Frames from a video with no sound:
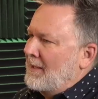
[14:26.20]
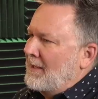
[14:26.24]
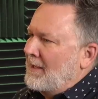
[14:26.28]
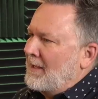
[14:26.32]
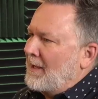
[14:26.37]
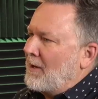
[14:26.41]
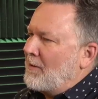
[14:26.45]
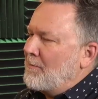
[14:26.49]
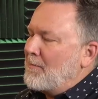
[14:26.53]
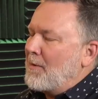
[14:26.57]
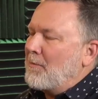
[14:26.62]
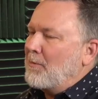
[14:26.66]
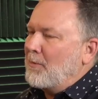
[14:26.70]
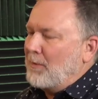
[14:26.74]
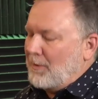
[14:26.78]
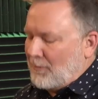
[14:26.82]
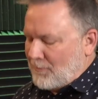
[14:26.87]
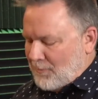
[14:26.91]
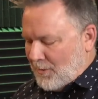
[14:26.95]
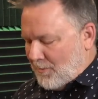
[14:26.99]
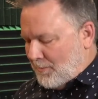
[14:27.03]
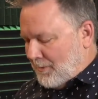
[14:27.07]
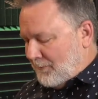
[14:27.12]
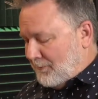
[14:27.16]
I remember when
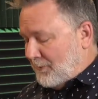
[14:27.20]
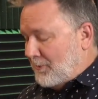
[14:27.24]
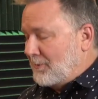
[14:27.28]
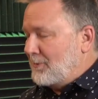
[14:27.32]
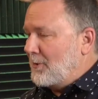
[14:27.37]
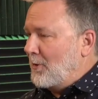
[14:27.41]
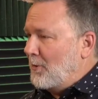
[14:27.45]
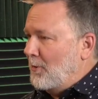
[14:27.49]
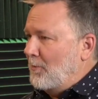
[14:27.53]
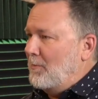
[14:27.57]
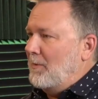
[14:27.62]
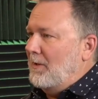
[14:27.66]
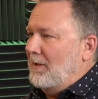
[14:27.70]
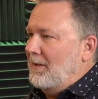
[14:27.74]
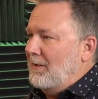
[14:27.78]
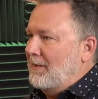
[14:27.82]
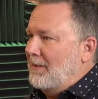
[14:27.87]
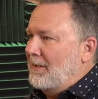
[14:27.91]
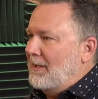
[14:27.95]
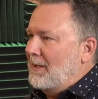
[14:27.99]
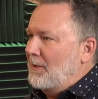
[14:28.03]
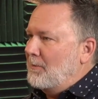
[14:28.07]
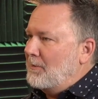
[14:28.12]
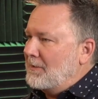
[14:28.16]
Chroma first
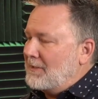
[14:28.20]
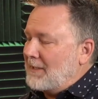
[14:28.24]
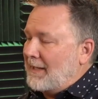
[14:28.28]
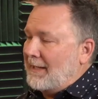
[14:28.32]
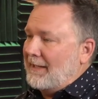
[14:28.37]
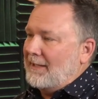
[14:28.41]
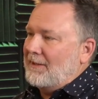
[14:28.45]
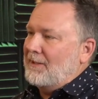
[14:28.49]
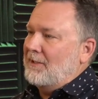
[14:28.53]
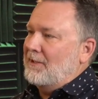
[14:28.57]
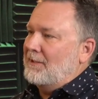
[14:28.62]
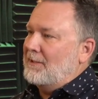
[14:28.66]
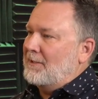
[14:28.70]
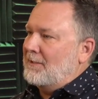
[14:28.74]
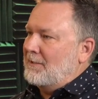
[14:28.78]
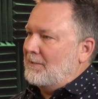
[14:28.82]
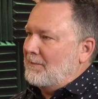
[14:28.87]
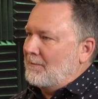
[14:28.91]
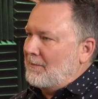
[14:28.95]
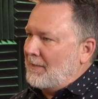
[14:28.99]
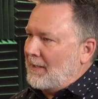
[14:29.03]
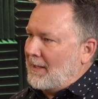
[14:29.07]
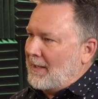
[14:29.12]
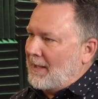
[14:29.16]
opened, it was like
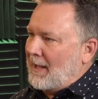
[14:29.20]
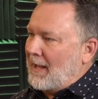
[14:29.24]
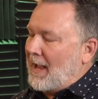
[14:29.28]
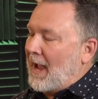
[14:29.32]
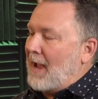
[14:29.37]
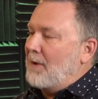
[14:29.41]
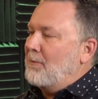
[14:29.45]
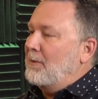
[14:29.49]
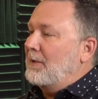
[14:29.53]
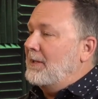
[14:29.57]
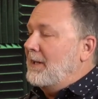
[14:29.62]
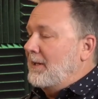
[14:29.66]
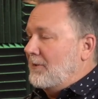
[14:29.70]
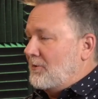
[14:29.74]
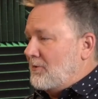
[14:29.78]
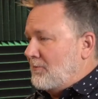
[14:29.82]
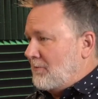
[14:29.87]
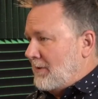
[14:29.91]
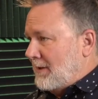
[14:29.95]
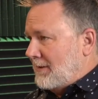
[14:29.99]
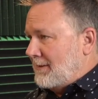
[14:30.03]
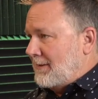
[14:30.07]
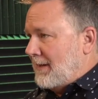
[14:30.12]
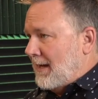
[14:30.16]
this. I would get
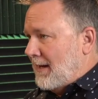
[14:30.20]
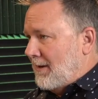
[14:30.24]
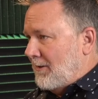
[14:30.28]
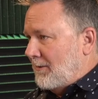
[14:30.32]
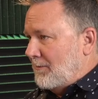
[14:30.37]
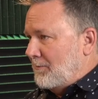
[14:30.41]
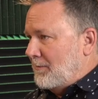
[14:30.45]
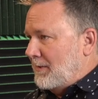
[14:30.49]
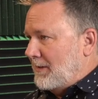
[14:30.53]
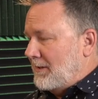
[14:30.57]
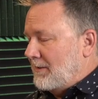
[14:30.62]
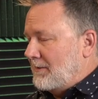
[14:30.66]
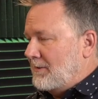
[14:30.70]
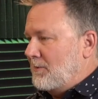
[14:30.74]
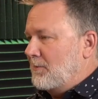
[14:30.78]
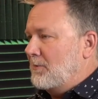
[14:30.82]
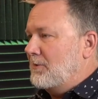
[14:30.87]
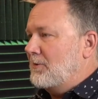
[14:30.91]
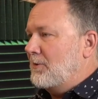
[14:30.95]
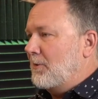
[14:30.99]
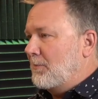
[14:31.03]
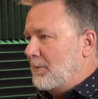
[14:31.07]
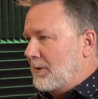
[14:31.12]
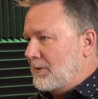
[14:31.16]
stressed out because there was
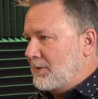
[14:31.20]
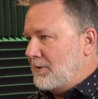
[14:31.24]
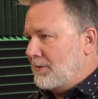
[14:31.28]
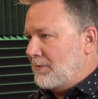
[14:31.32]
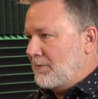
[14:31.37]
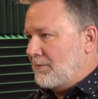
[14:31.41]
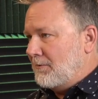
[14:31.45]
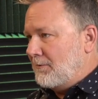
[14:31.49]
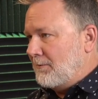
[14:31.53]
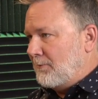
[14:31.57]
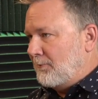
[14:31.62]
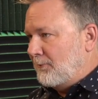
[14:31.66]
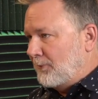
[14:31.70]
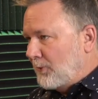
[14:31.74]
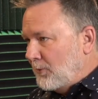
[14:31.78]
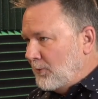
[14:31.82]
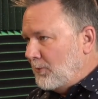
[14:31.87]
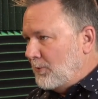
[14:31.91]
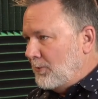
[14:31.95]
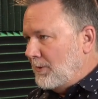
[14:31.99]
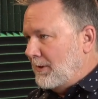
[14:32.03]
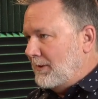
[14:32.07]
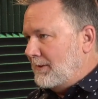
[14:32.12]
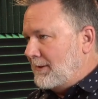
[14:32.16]
so much
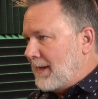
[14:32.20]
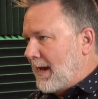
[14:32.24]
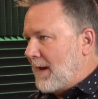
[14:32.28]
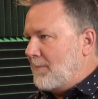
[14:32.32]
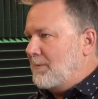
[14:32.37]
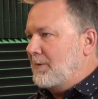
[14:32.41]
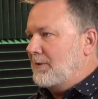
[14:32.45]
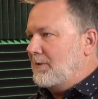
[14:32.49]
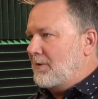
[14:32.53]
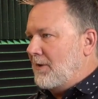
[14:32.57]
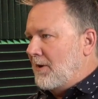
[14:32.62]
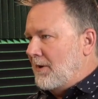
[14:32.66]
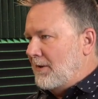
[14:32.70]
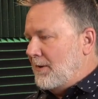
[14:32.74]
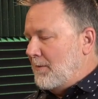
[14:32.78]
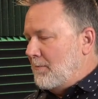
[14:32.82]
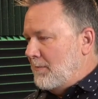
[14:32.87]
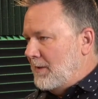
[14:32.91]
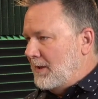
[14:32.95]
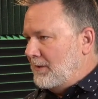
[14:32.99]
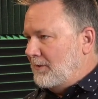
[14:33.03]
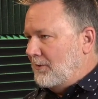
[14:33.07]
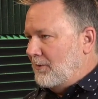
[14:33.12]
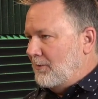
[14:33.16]
food and tapas on the
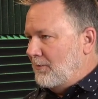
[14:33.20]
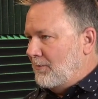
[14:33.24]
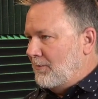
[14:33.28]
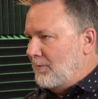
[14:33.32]
menu.